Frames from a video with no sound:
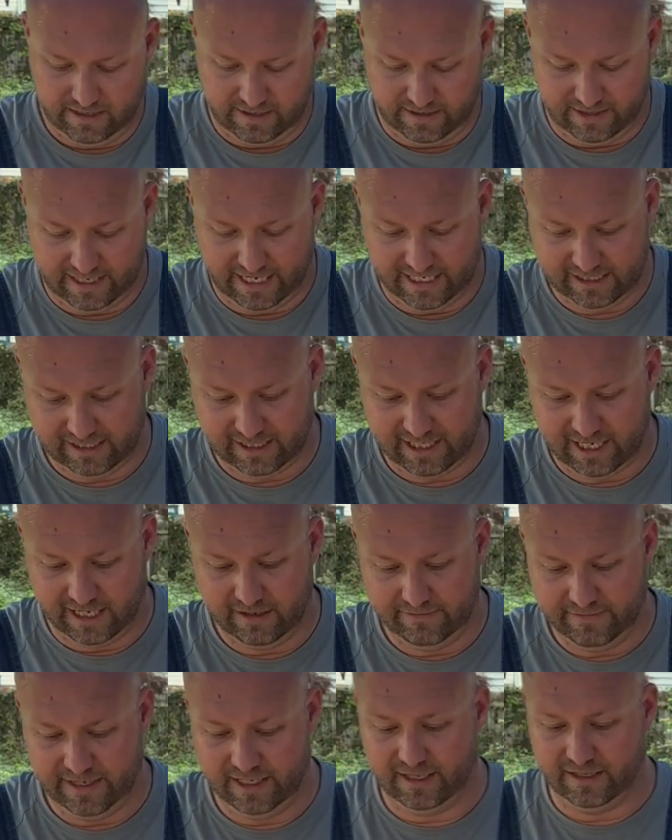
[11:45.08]
That's
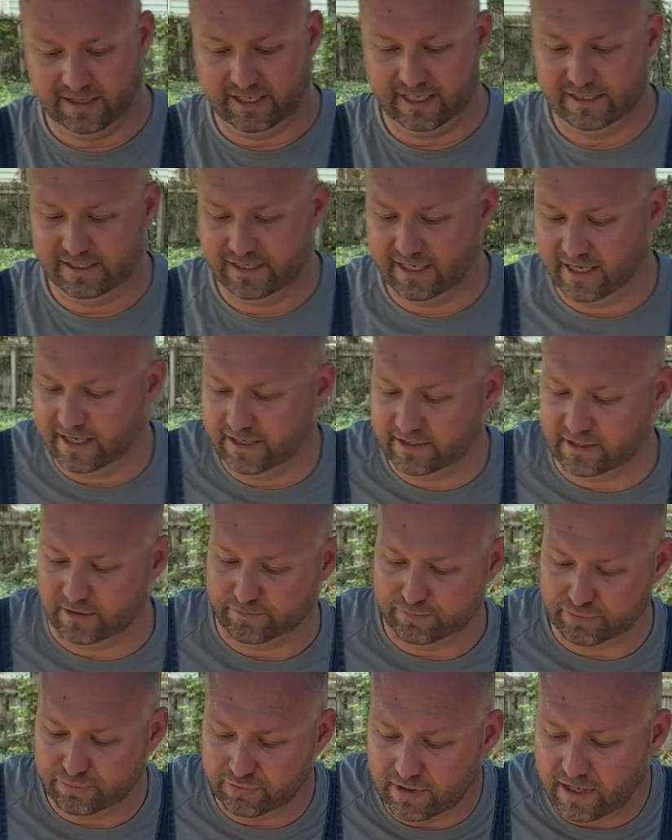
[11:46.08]
telling me that these guys are
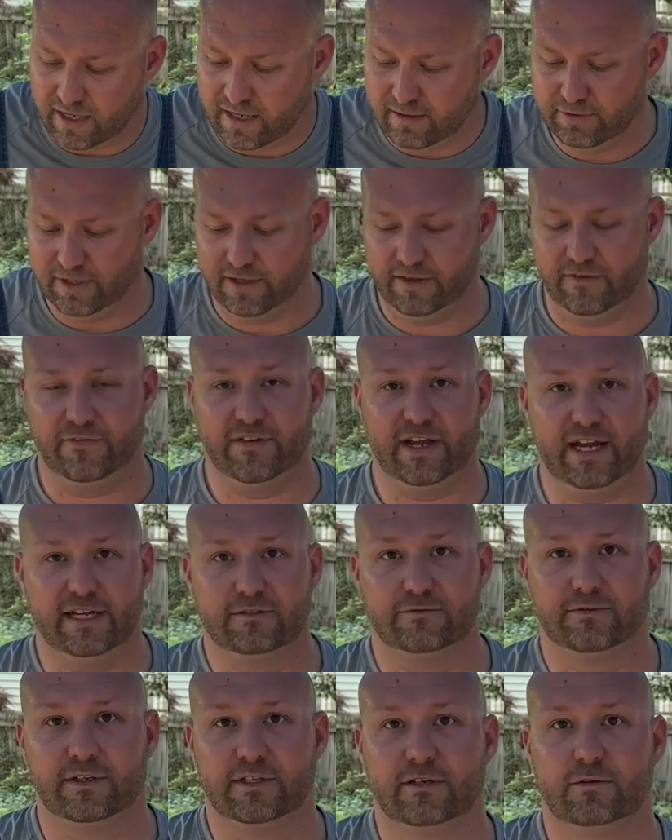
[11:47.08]
probably the
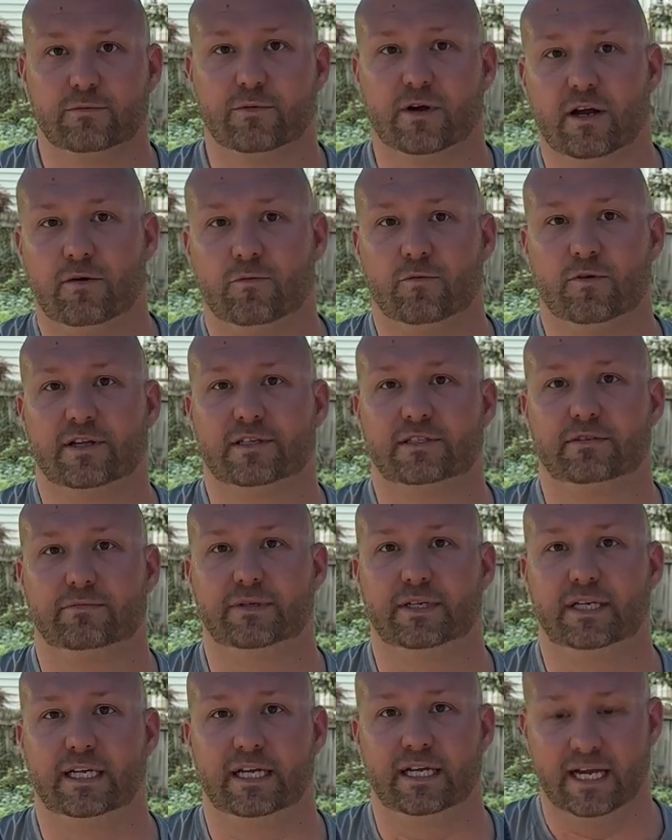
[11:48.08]
fat's rendered where I want it to
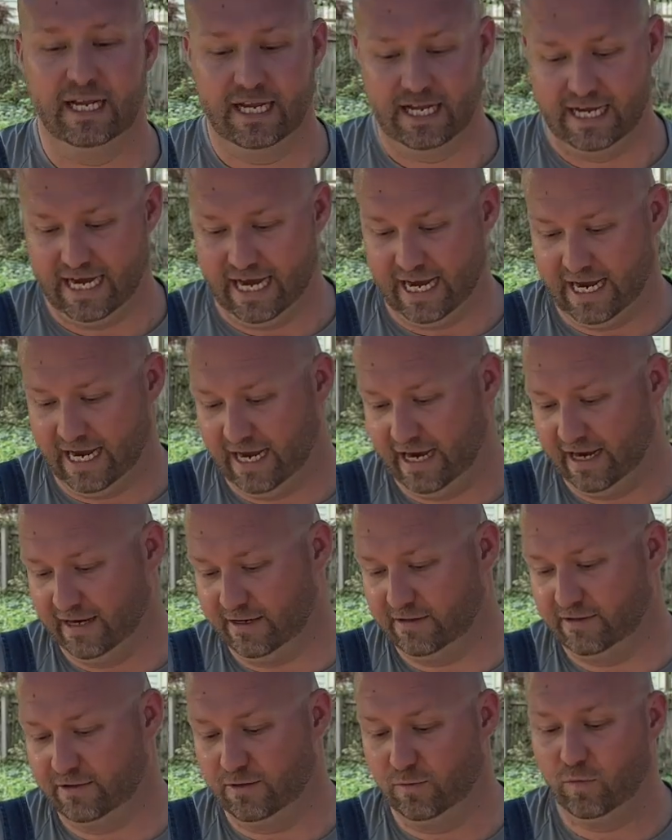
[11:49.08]
be,
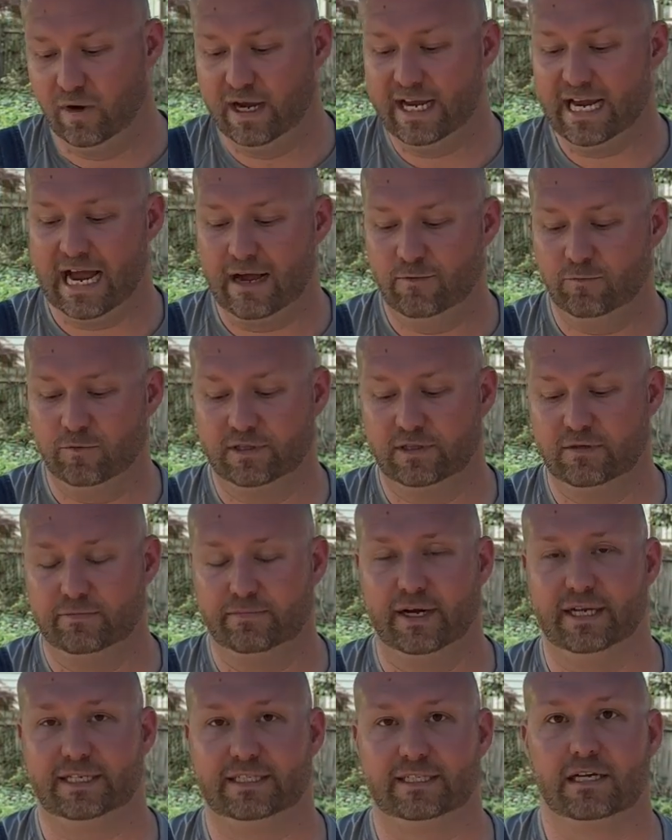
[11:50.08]
and the way I want the
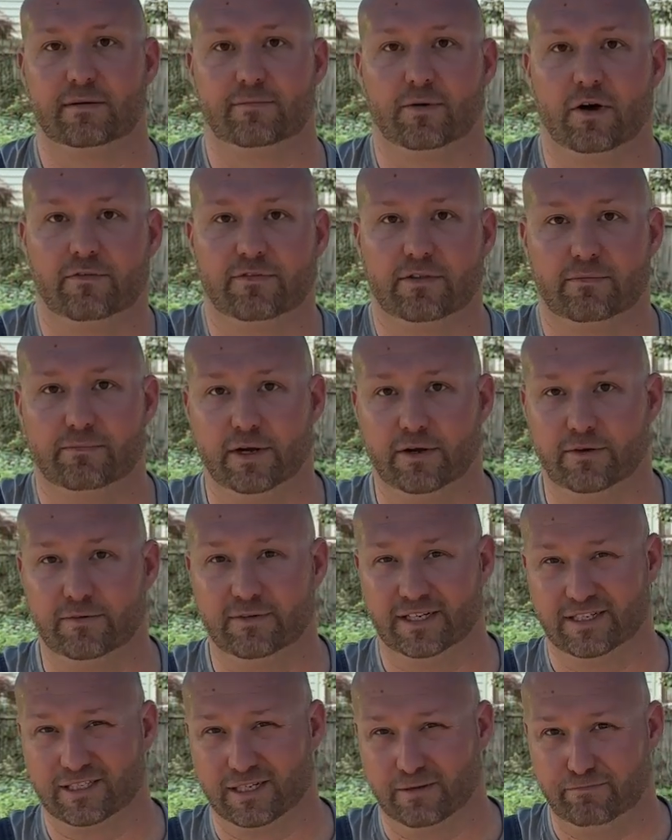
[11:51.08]
bite to come off the bone
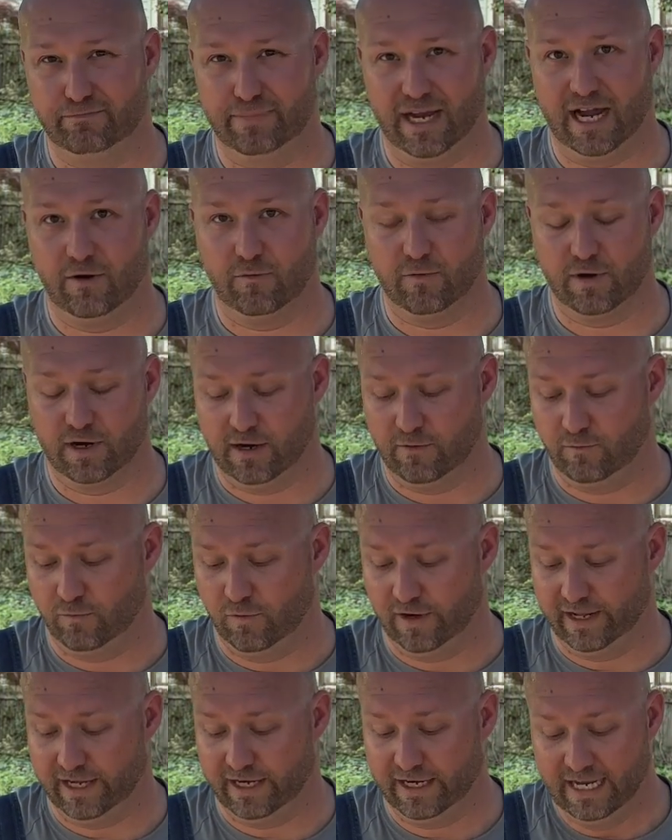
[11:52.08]
is about where I
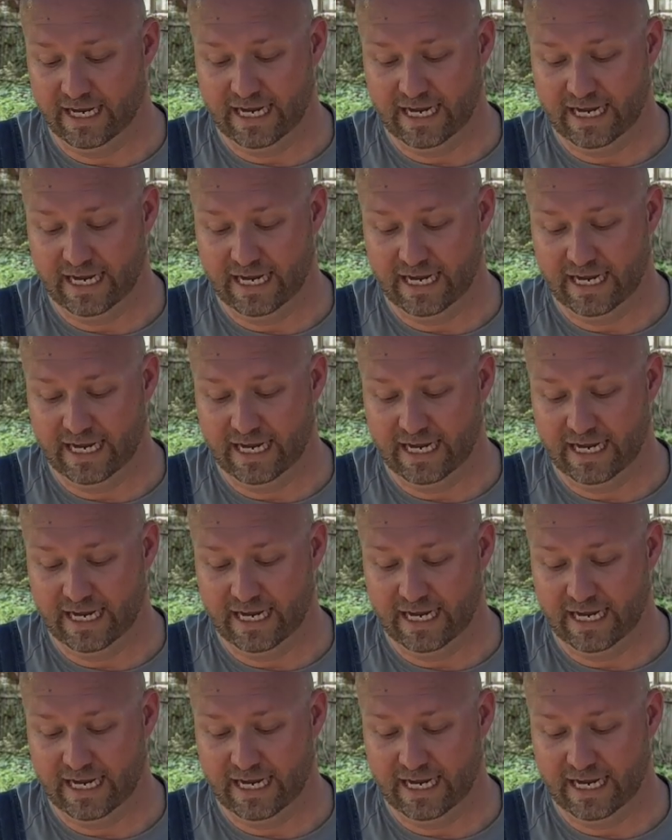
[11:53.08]
want it.